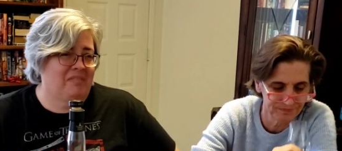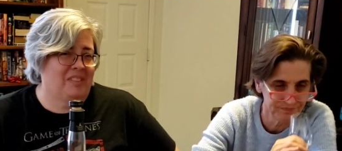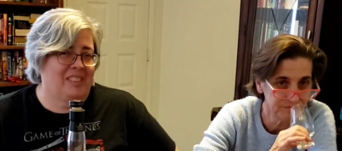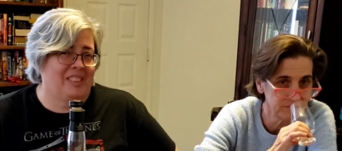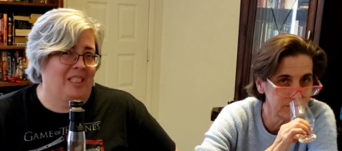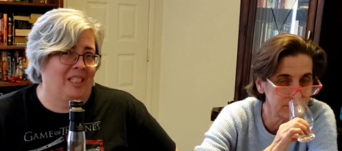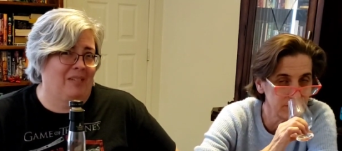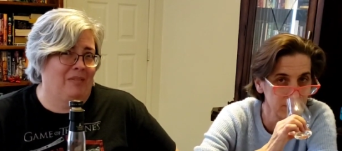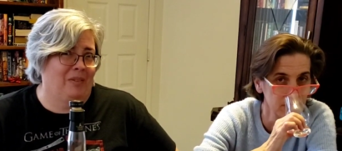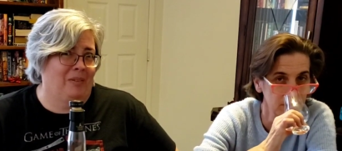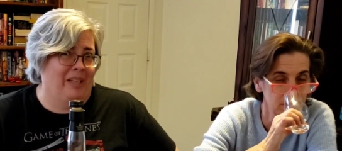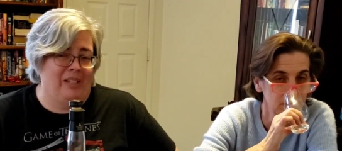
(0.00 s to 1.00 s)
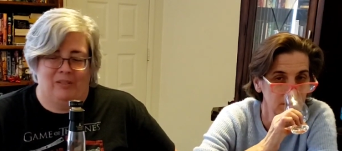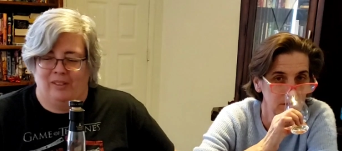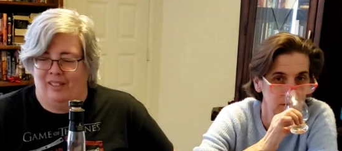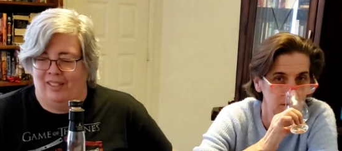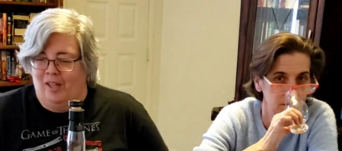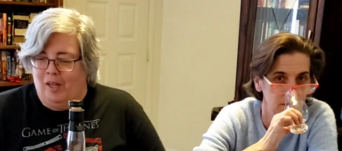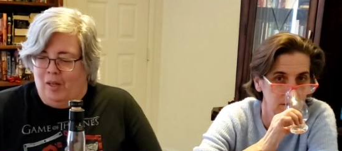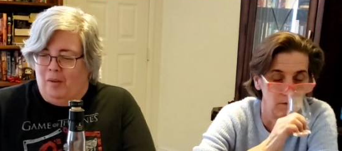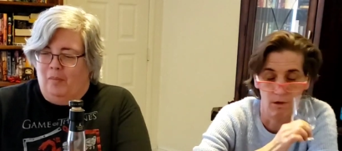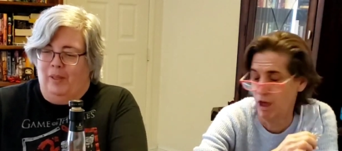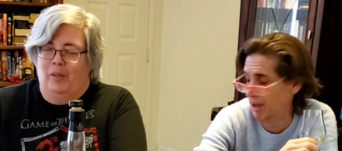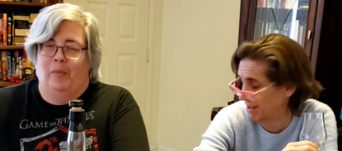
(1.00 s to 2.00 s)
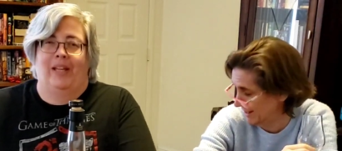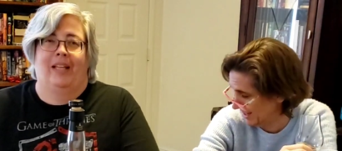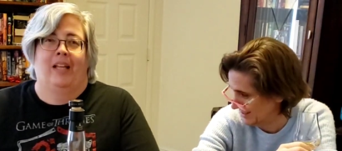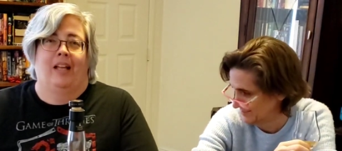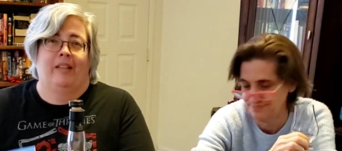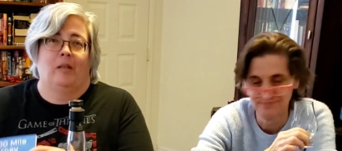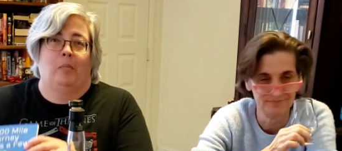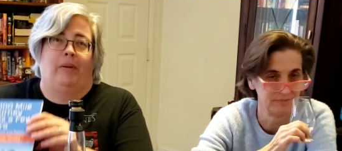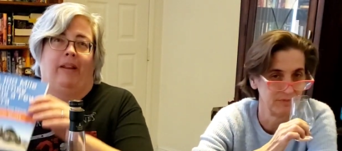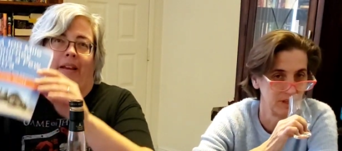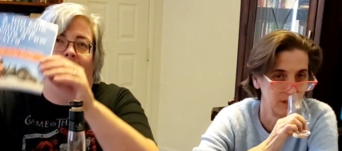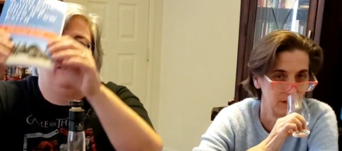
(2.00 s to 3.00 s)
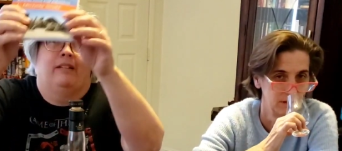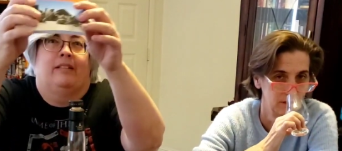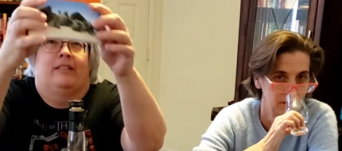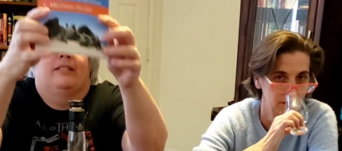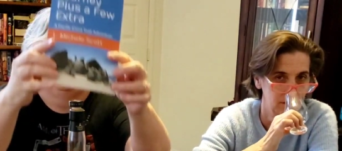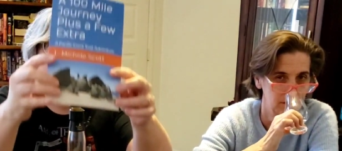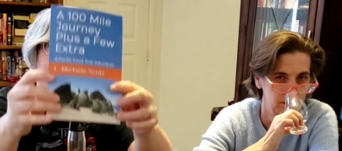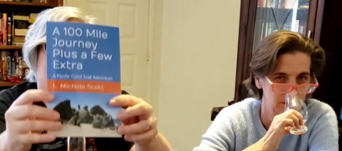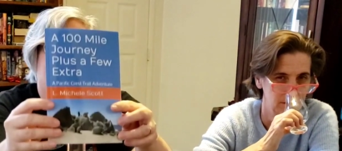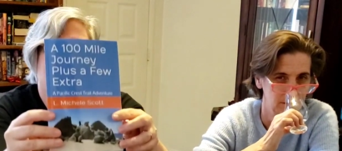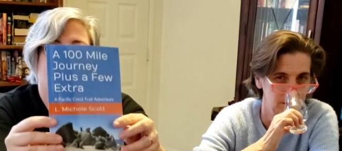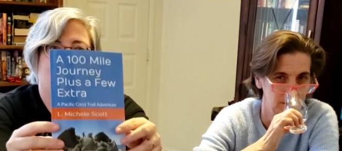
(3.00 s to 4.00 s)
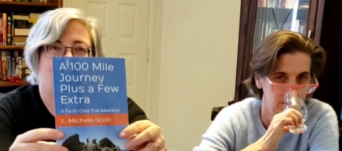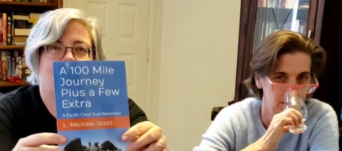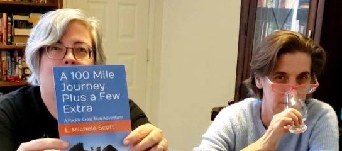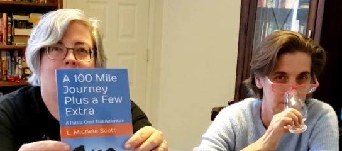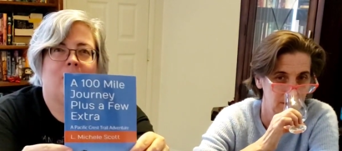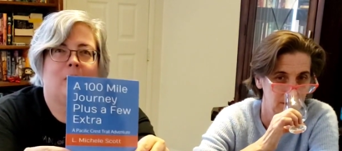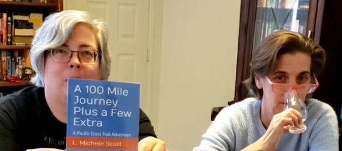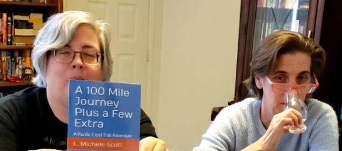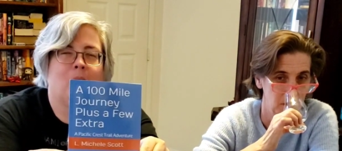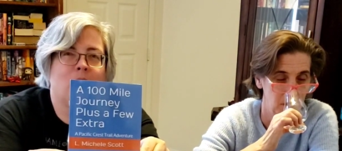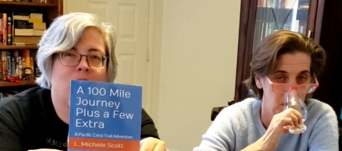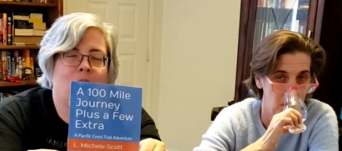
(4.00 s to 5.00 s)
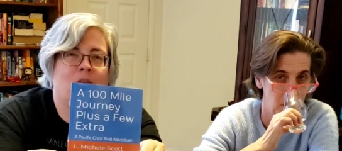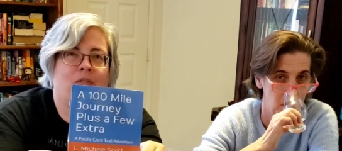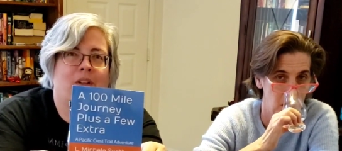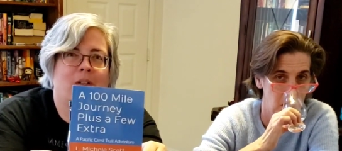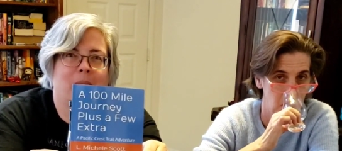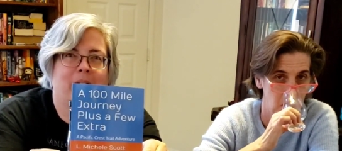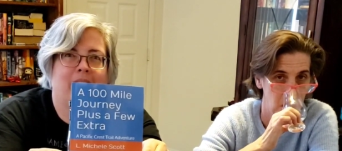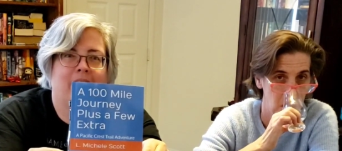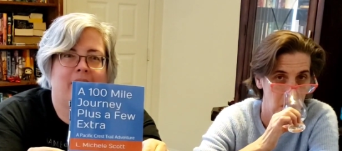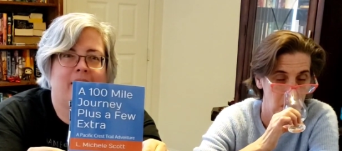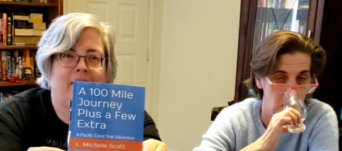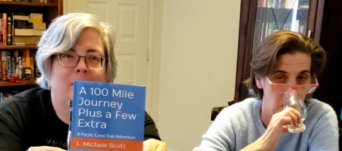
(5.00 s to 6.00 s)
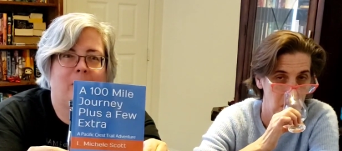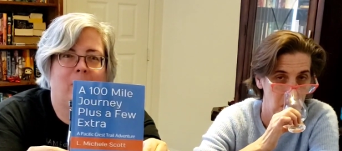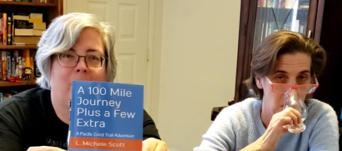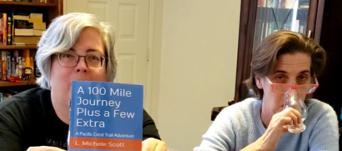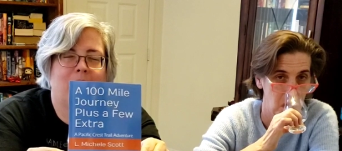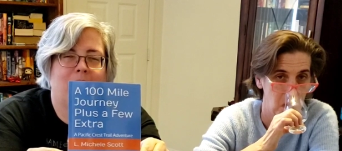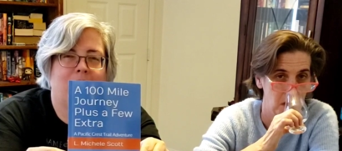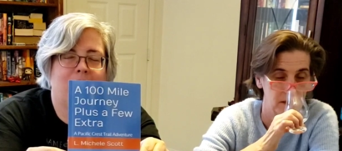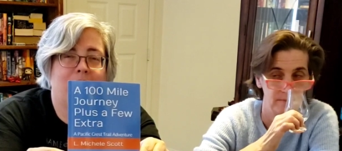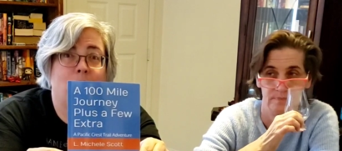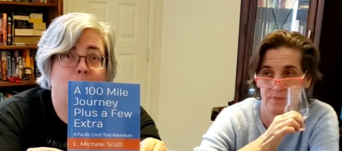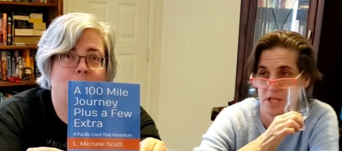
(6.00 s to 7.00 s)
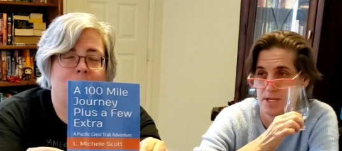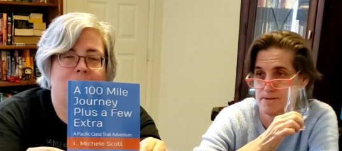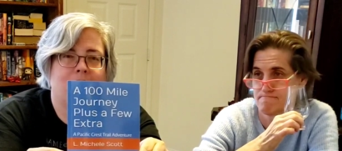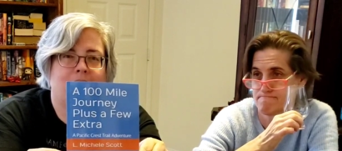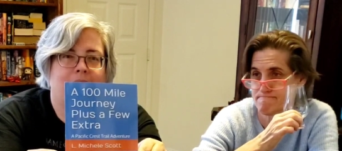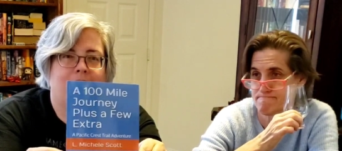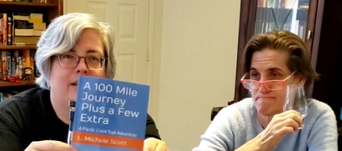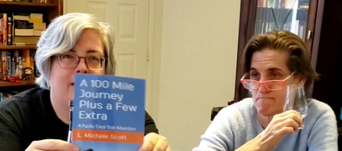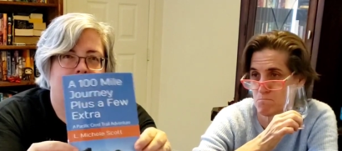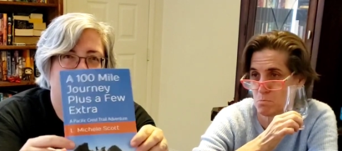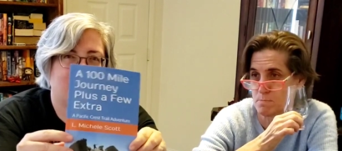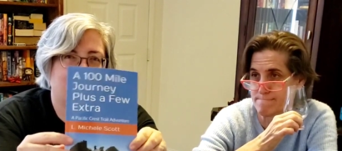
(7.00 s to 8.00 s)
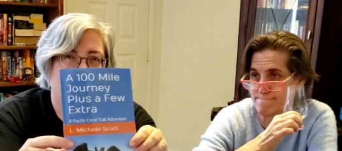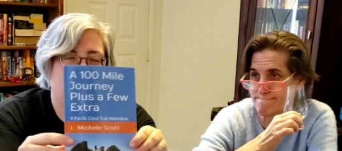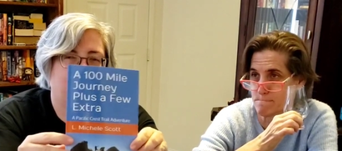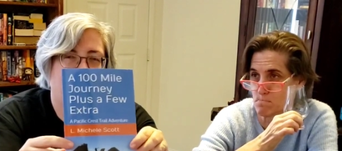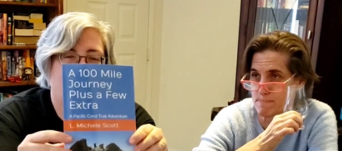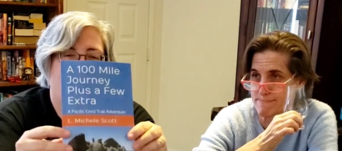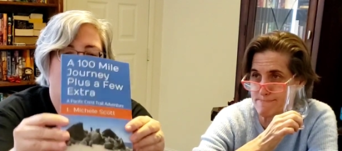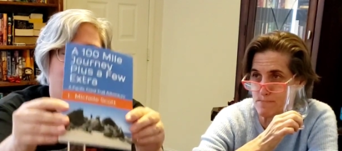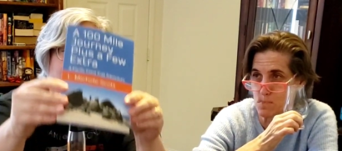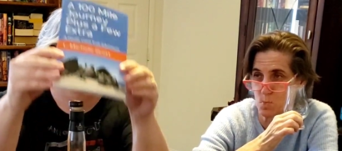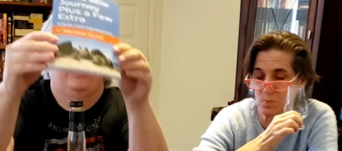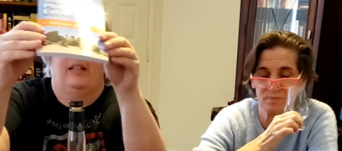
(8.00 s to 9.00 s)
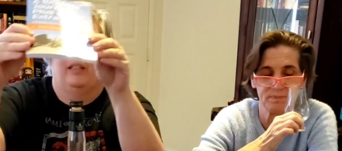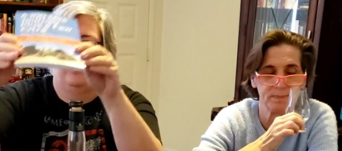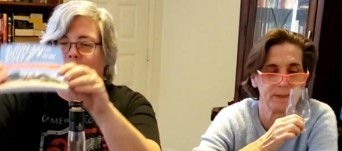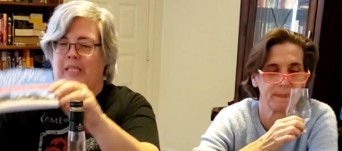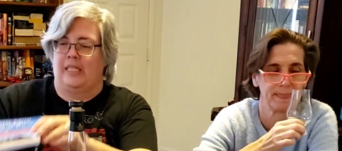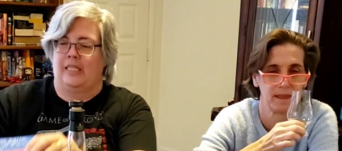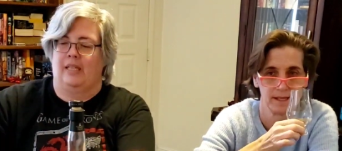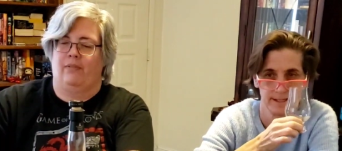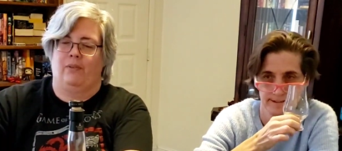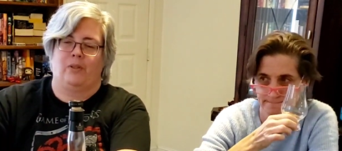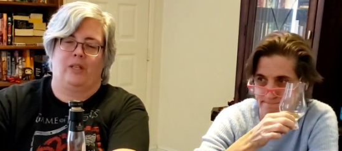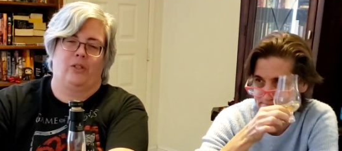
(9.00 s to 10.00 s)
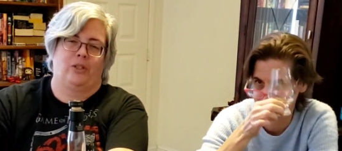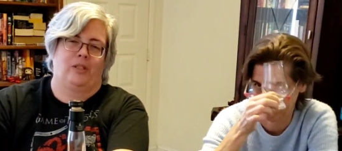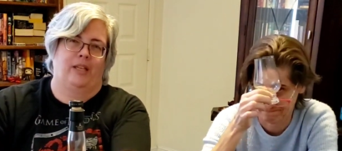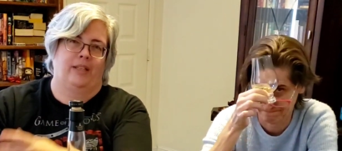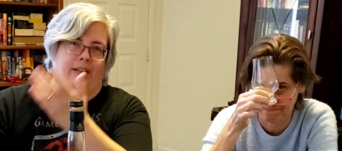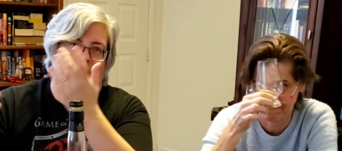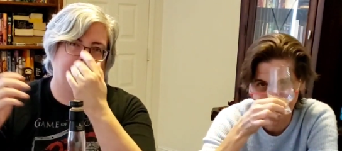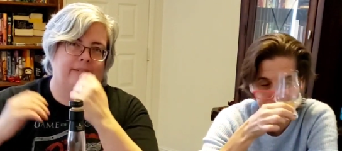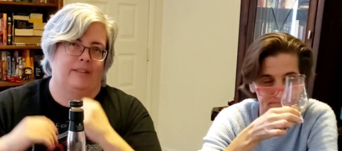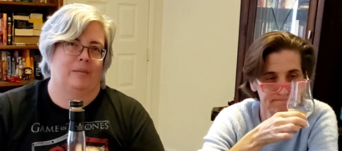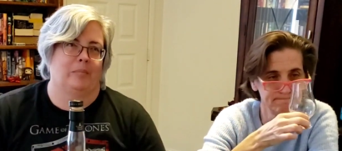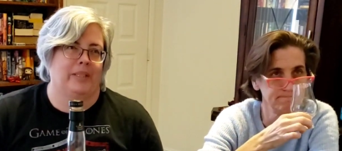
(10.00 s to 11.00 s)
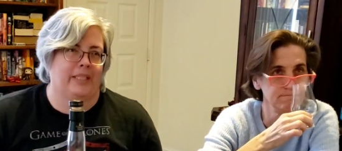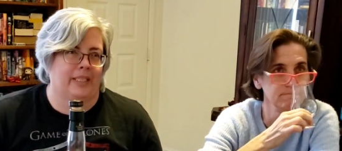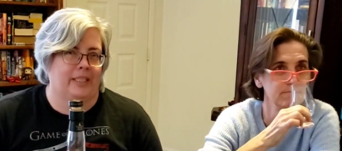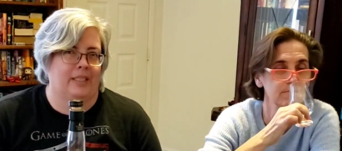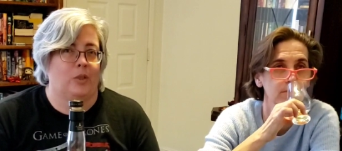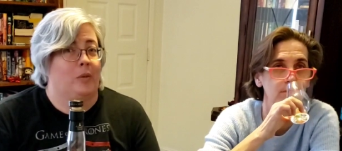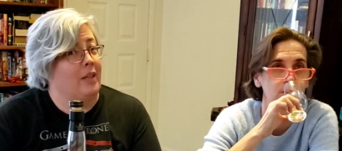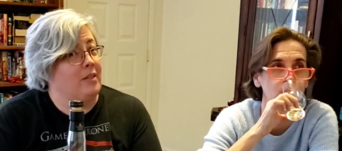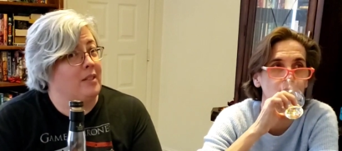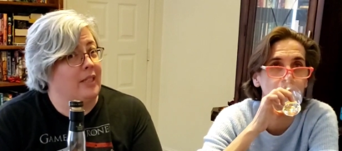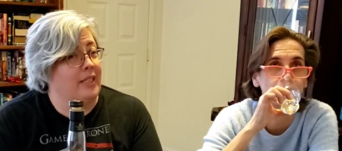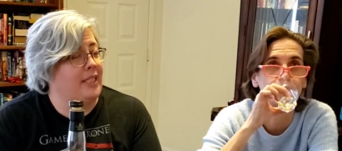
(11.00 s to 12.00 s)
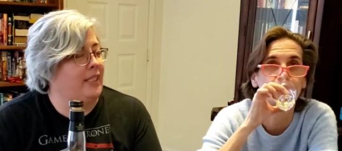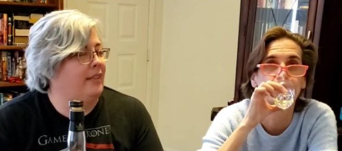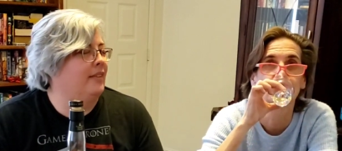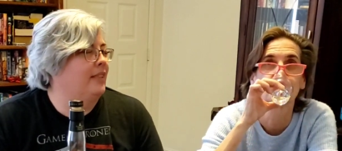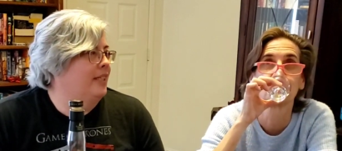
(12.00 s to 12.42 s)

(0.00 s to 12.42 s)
Speaker 1: see if we're right or not. By the way, a little plug. This is from the, those of you who follow my hiking park adventures. A little book I wrote on uh, the P C T for Section A that I completed in two thousand nineteen.